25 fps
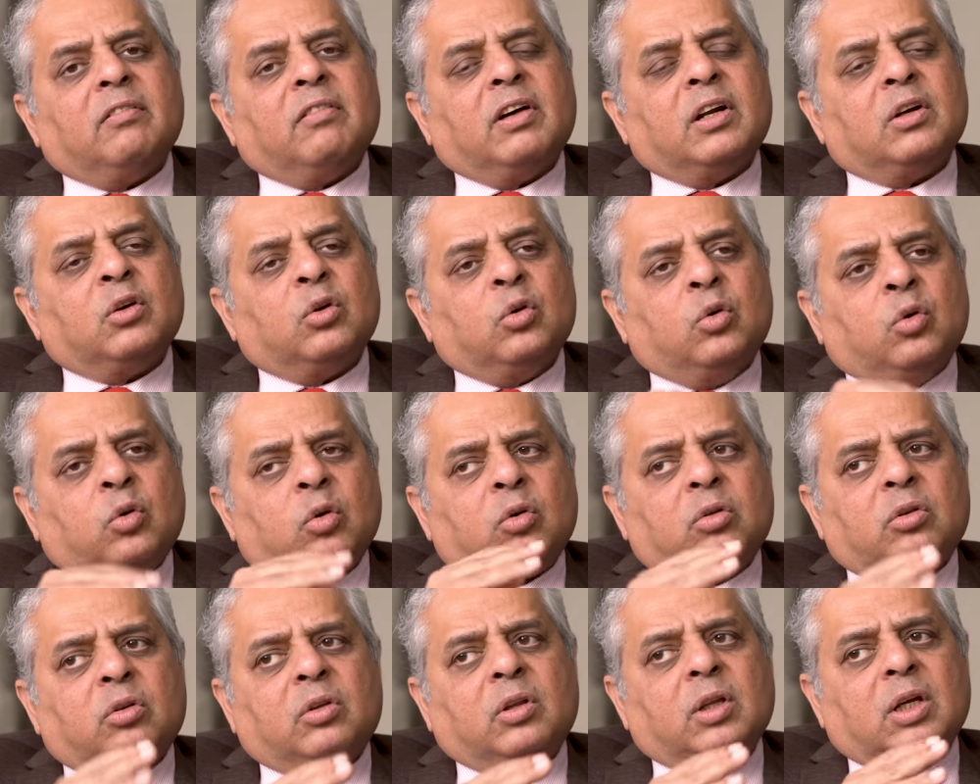one
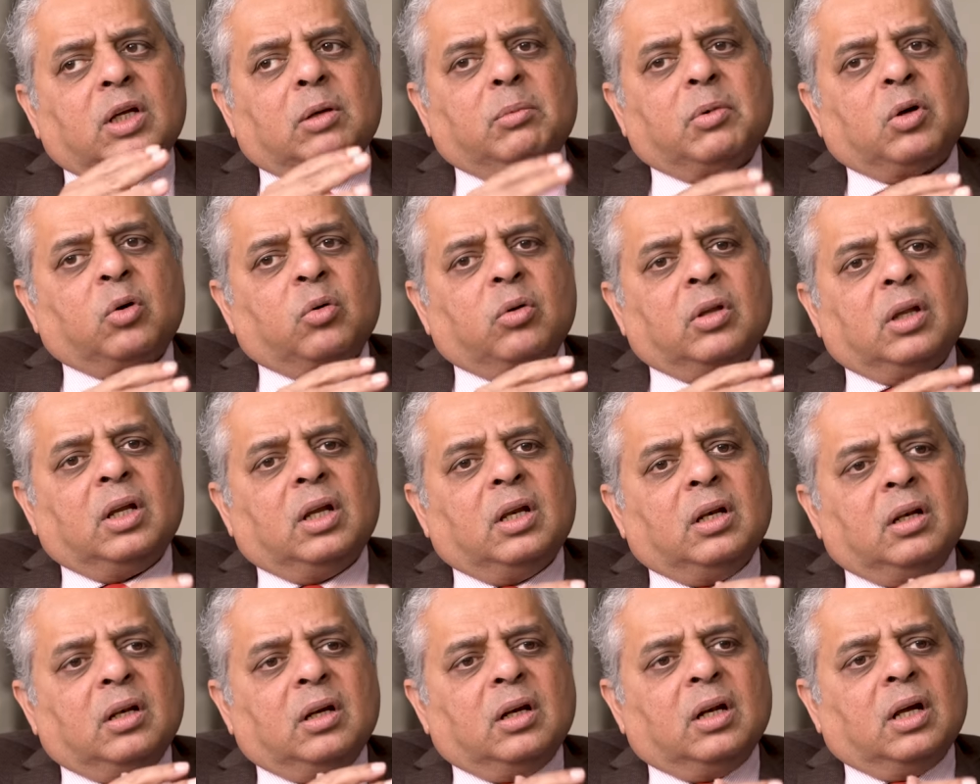good thing about the
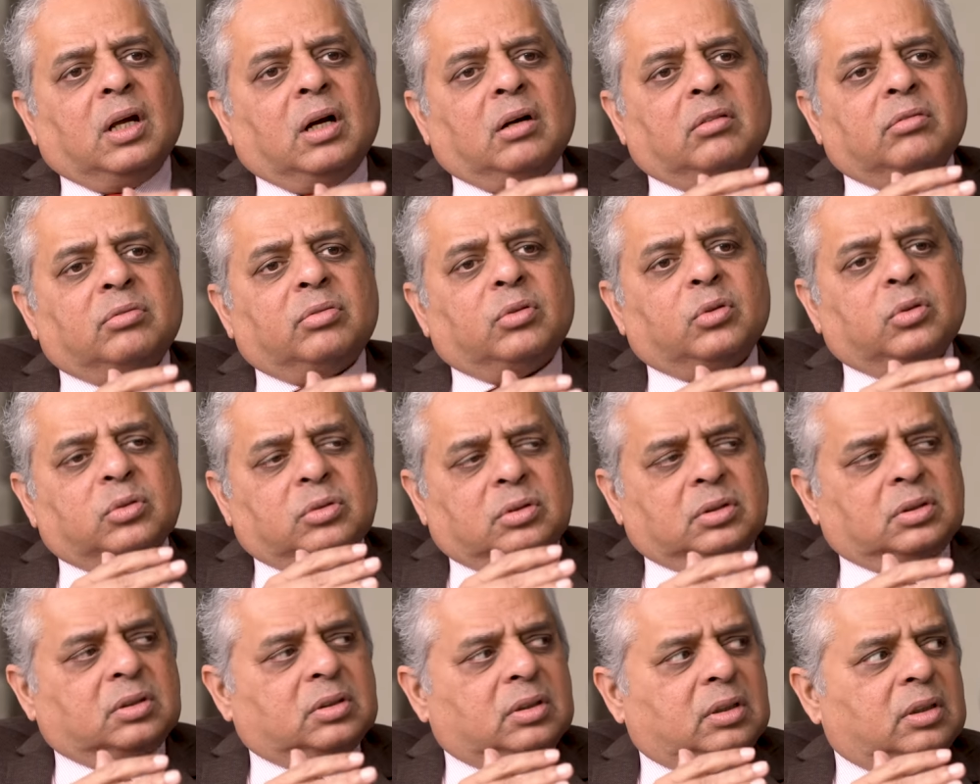Indian Armed
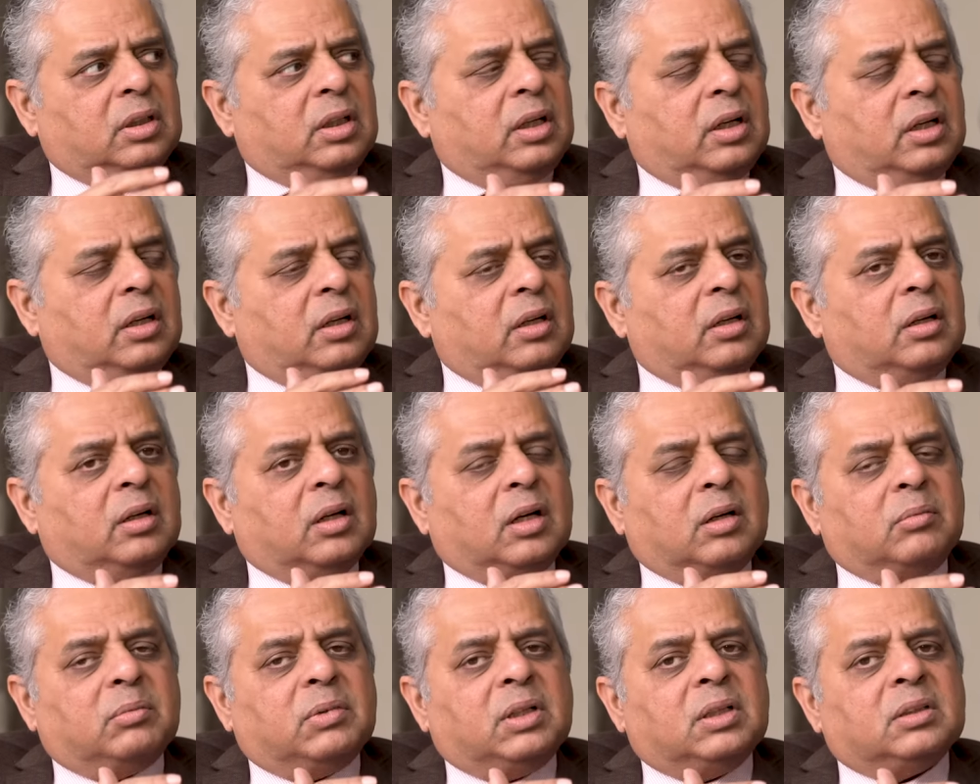Forces and the Indian
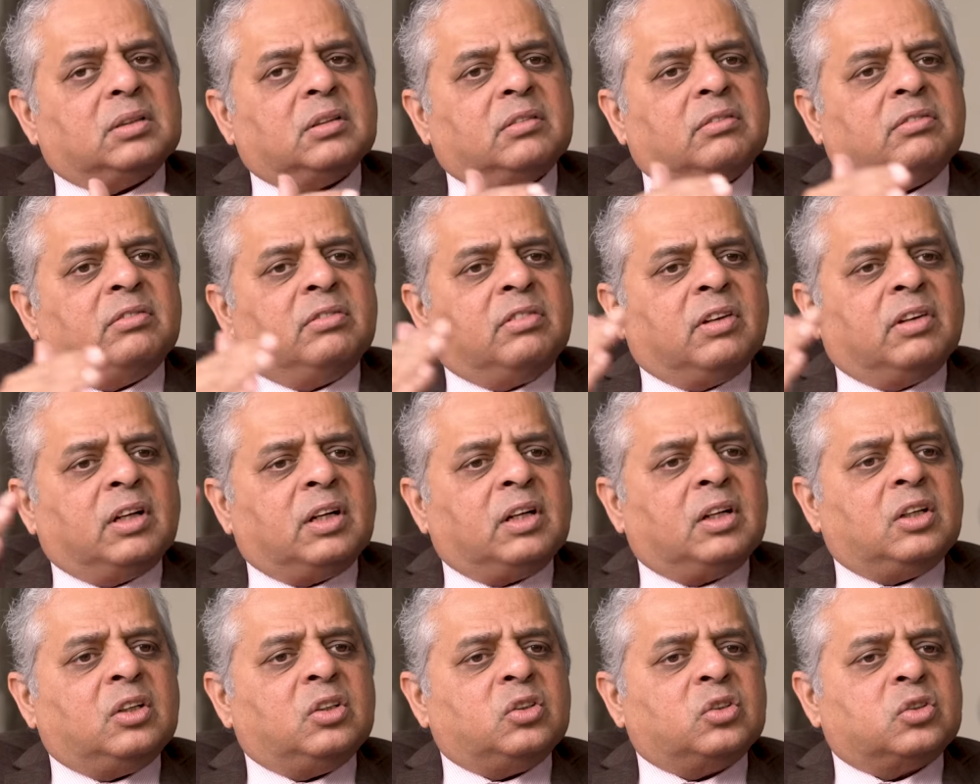Army is a
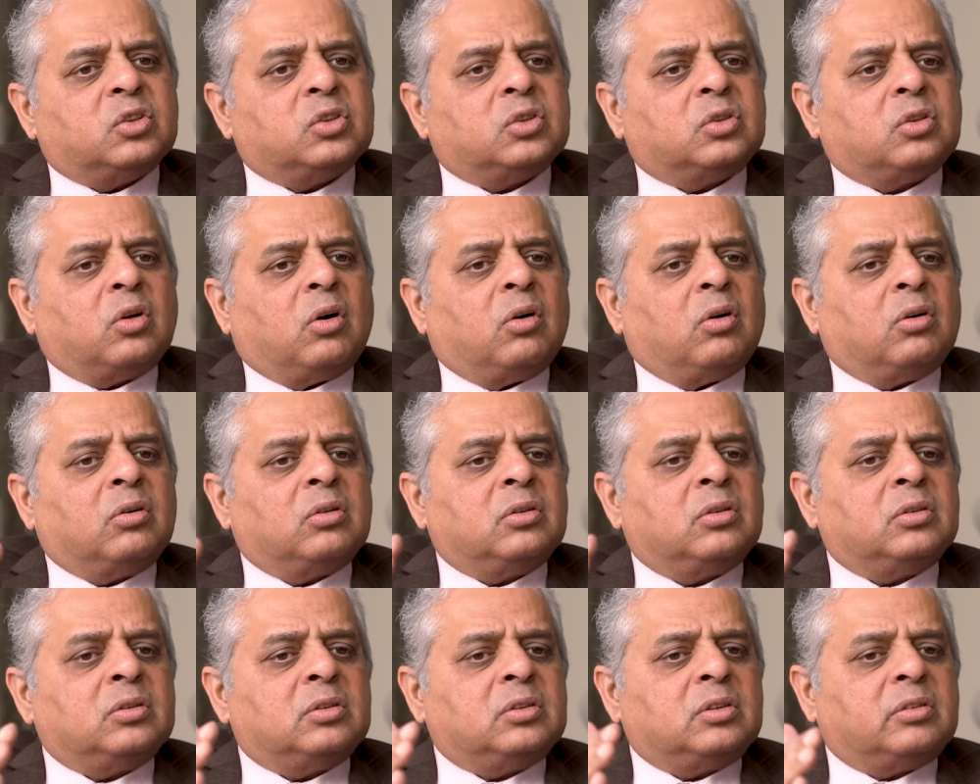very
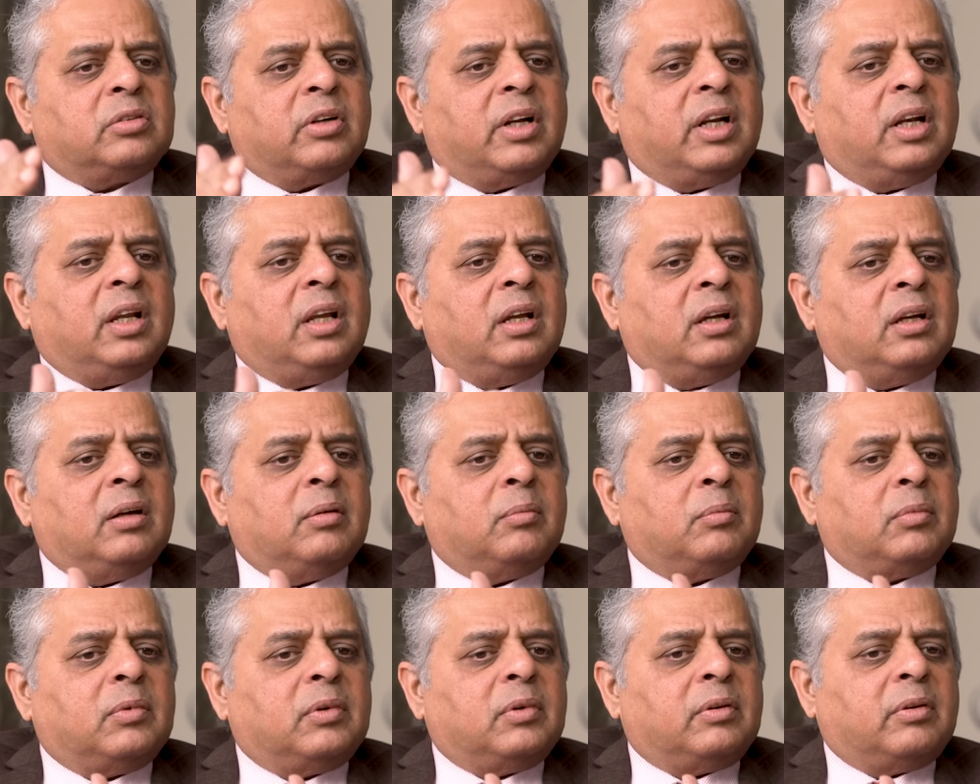strong training
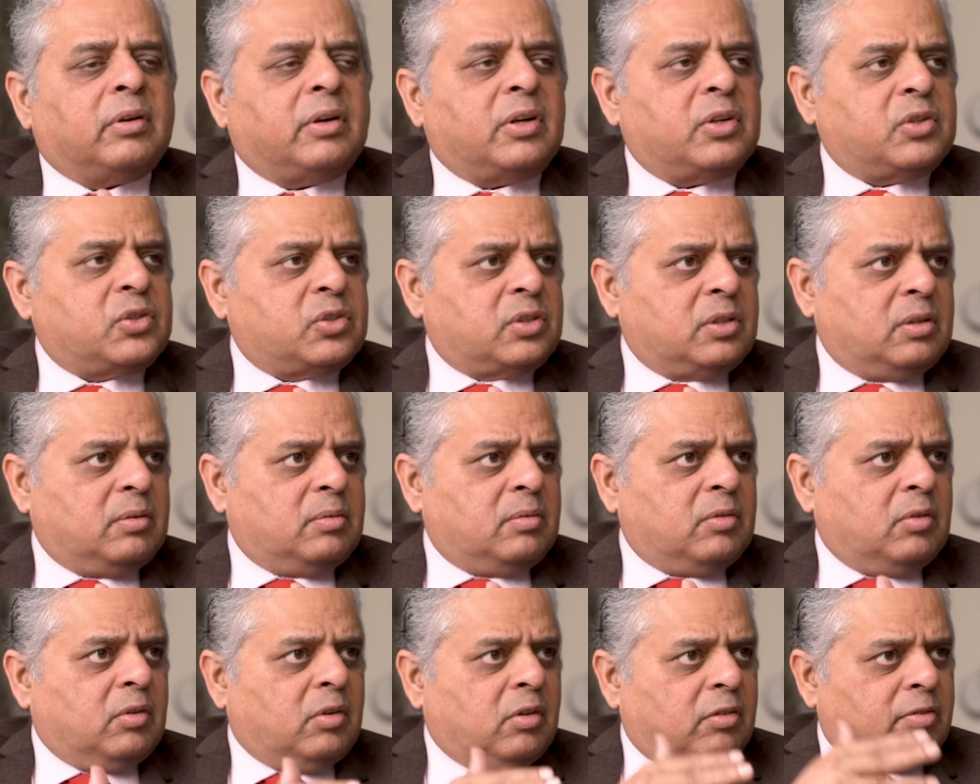
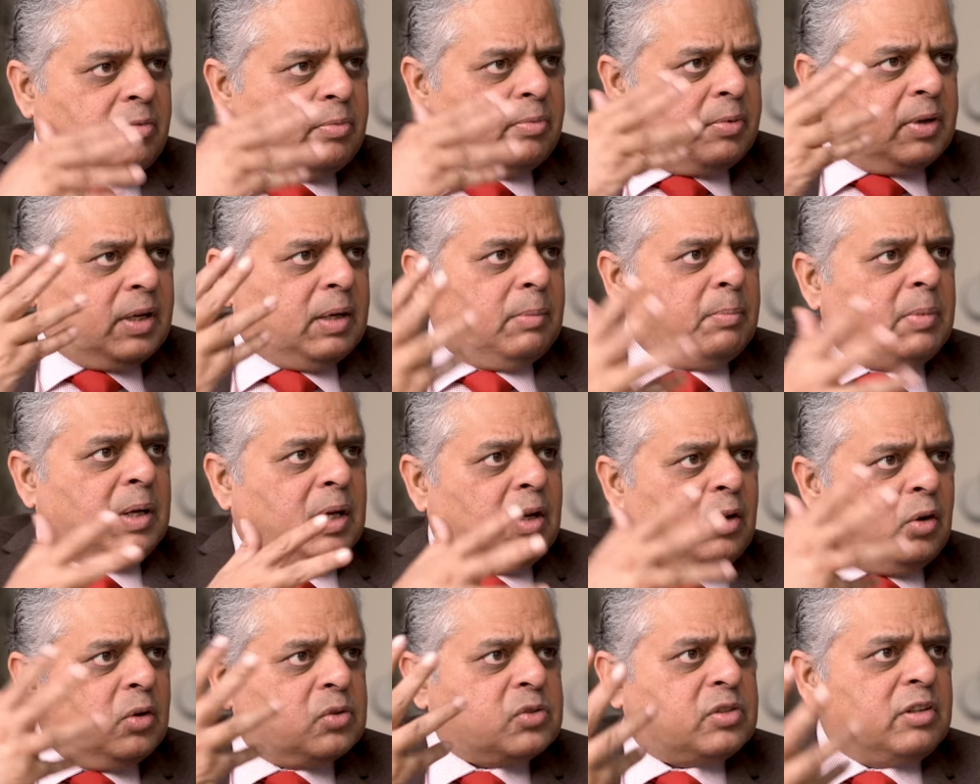tradition of
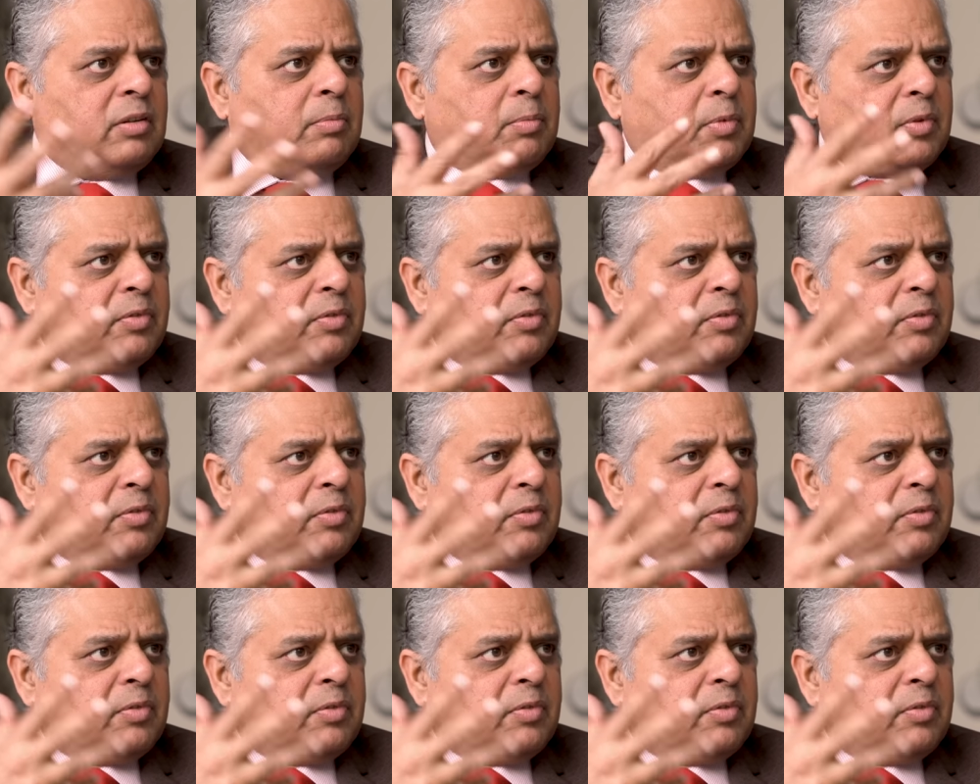keeping yourself